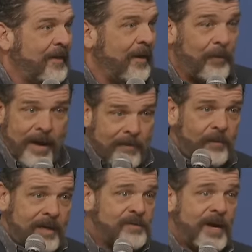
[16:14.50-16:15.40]
We have a
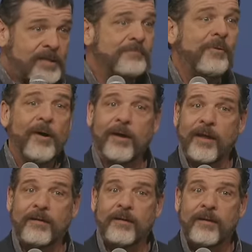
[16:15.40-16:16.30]
resurrection
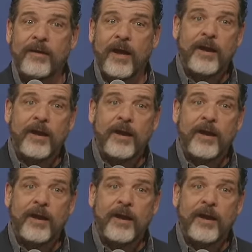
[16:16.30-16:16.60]
party. And